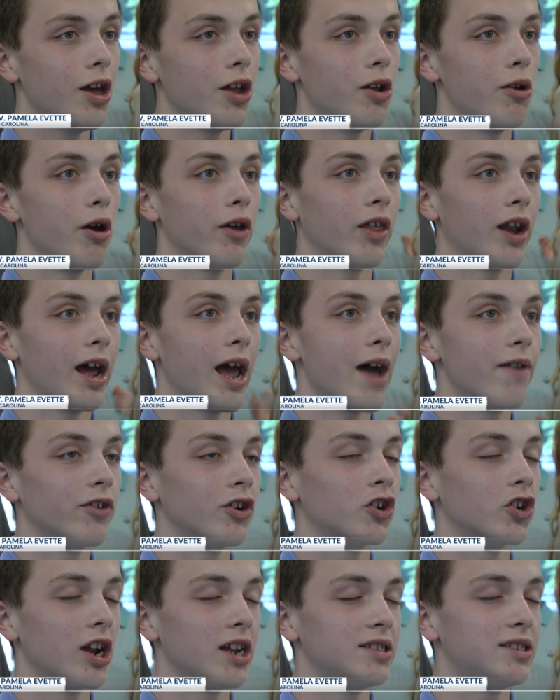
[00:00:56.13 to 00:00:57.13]
knowing that I have a
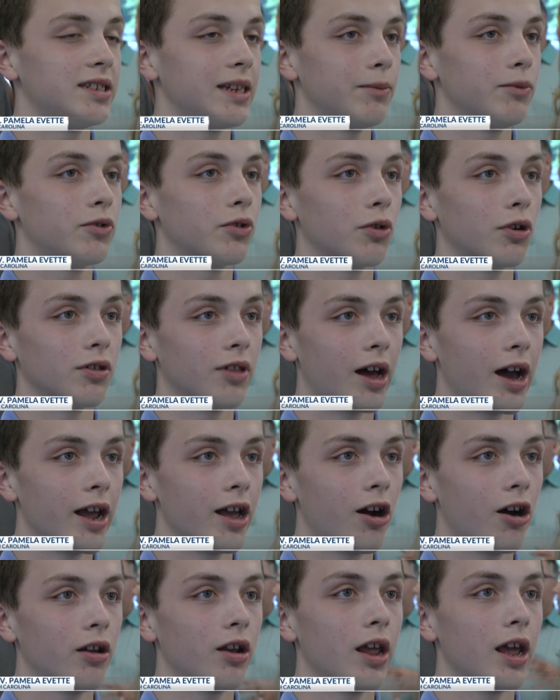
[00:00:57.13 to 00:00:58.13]
great team to rely
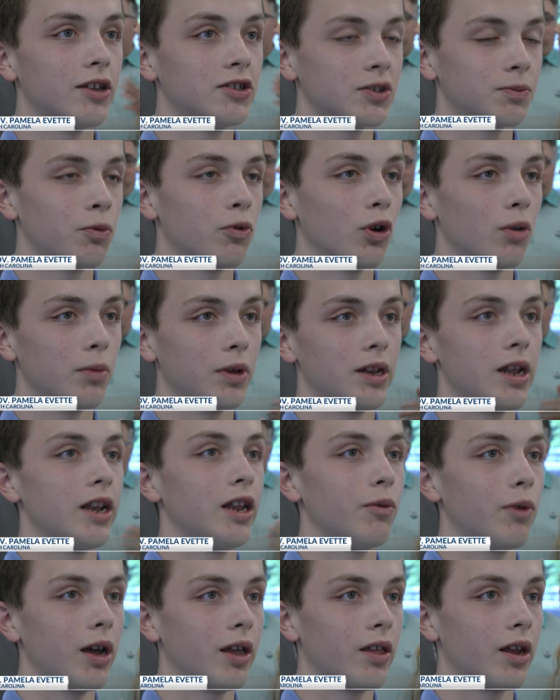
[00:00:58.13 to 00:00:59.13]
on and support me in
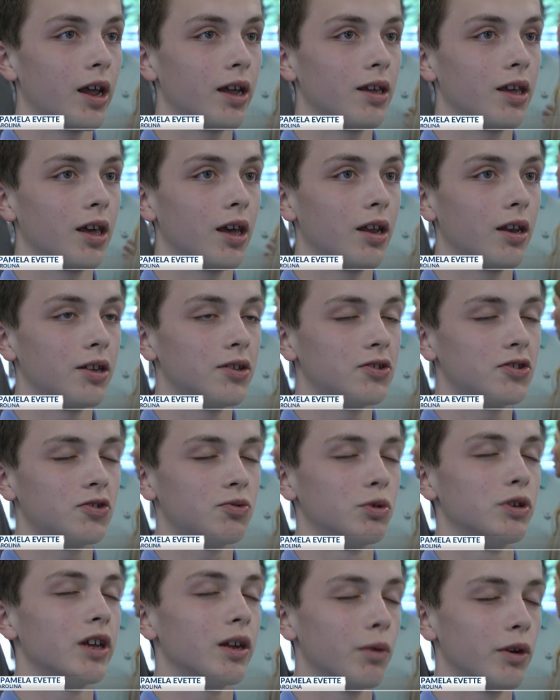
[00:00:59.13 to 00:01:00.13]
any way that I can is really